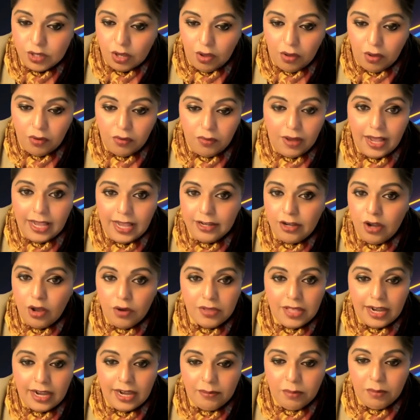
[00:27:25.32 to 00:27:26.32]
So I
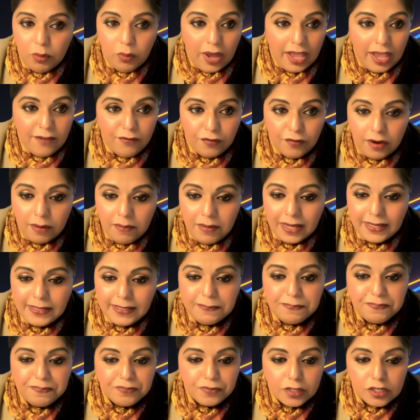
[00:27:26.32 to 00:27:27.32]
know that I'm away from
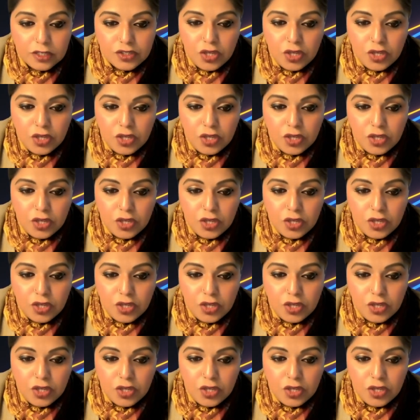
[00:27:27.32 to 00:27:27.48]
it.